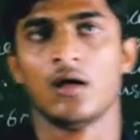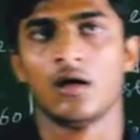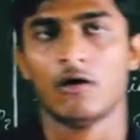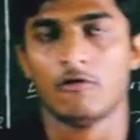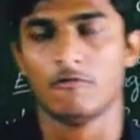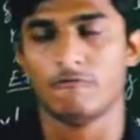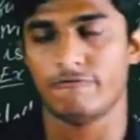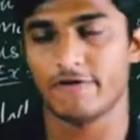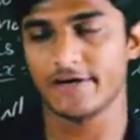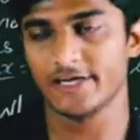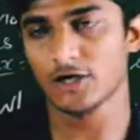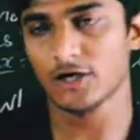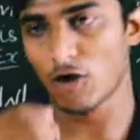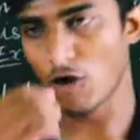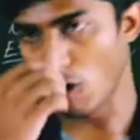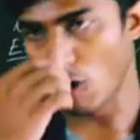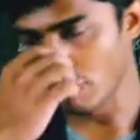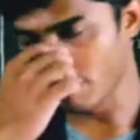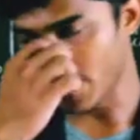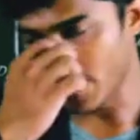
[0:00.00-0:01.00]
For your
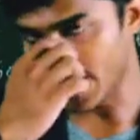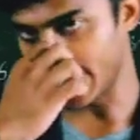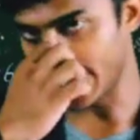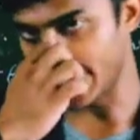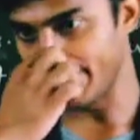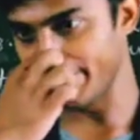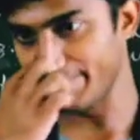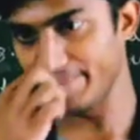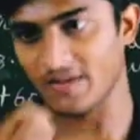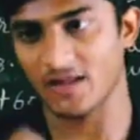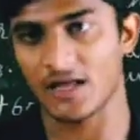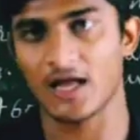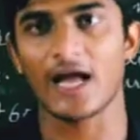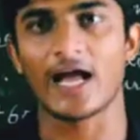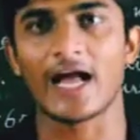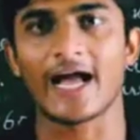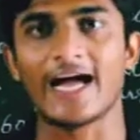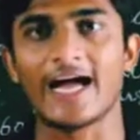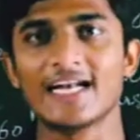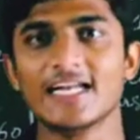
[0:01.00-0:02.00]

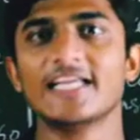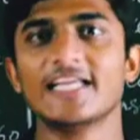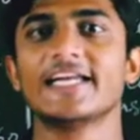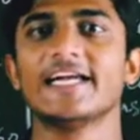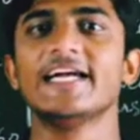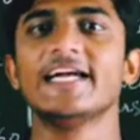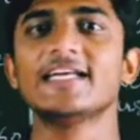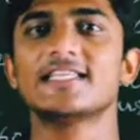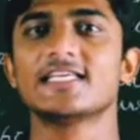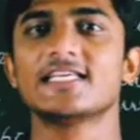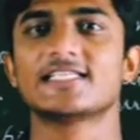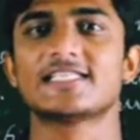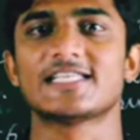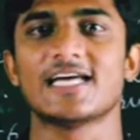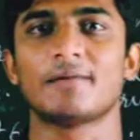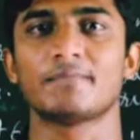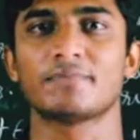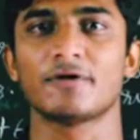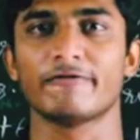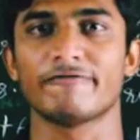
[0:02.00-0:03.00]
homework, kindly read this
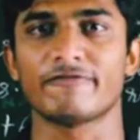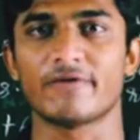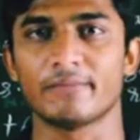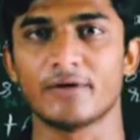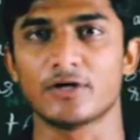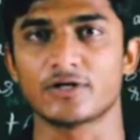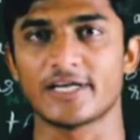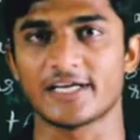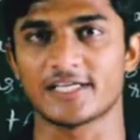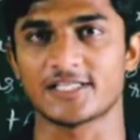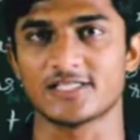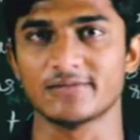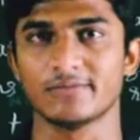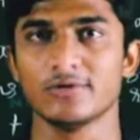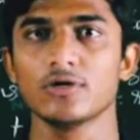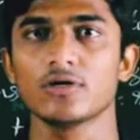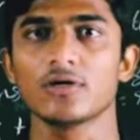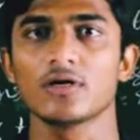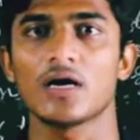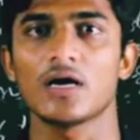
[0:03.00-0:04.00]
chapter from your
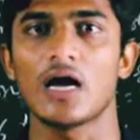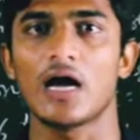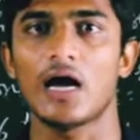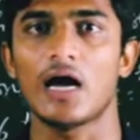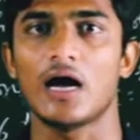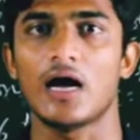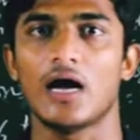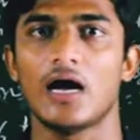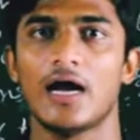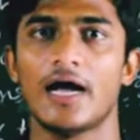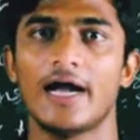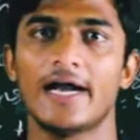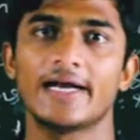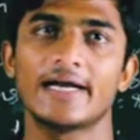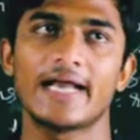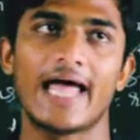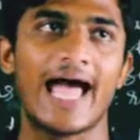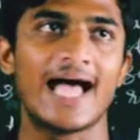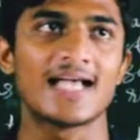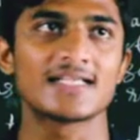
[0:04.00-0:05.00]
textbook
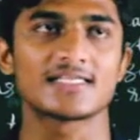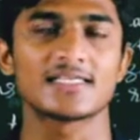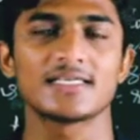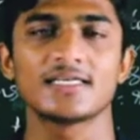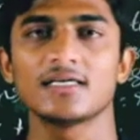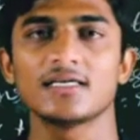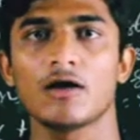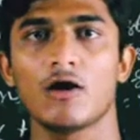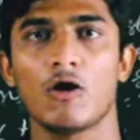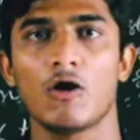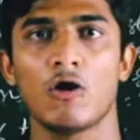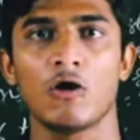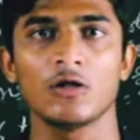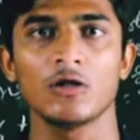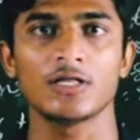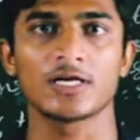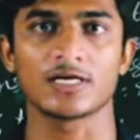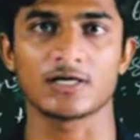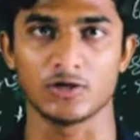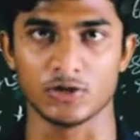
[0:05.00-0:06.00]
and answer all
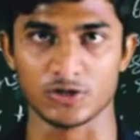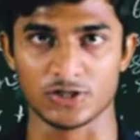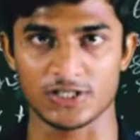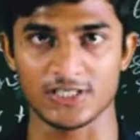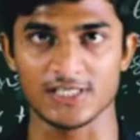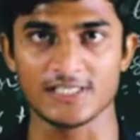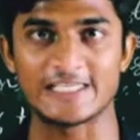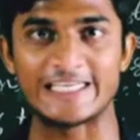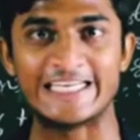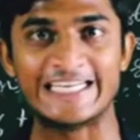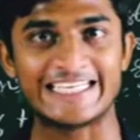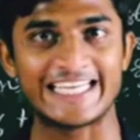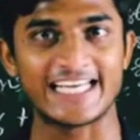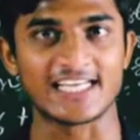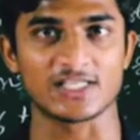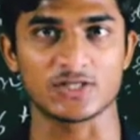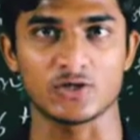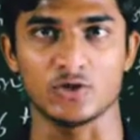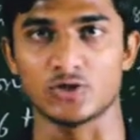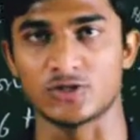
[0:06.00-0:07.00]
the questions,
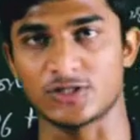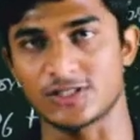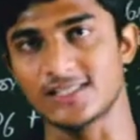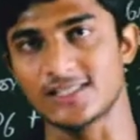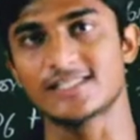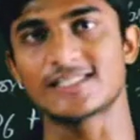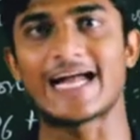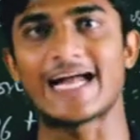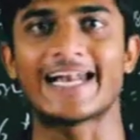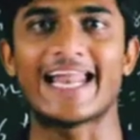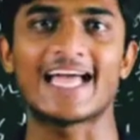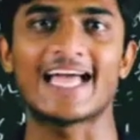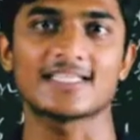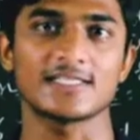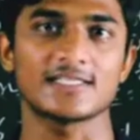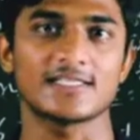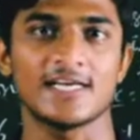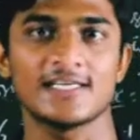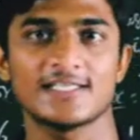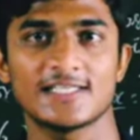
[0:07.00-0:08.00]
in-text questions and
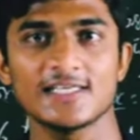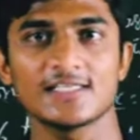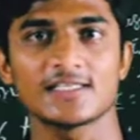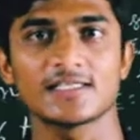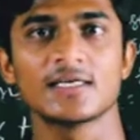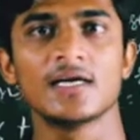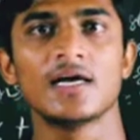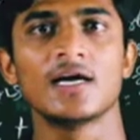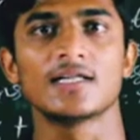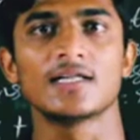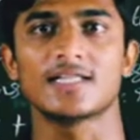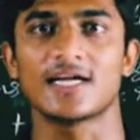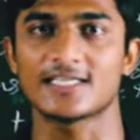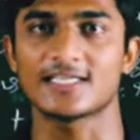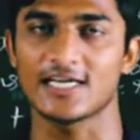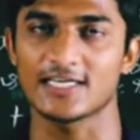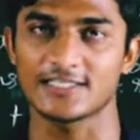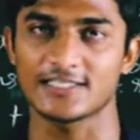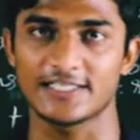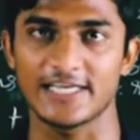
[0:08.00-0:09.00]
exercises that
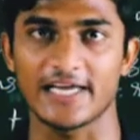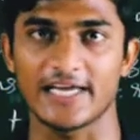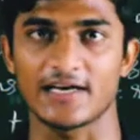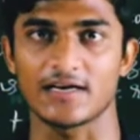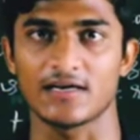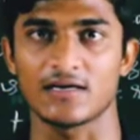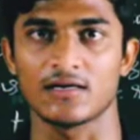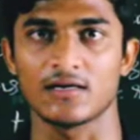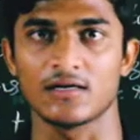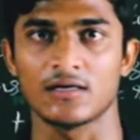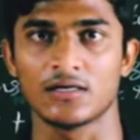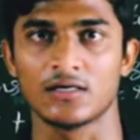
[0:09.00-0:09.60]
are there.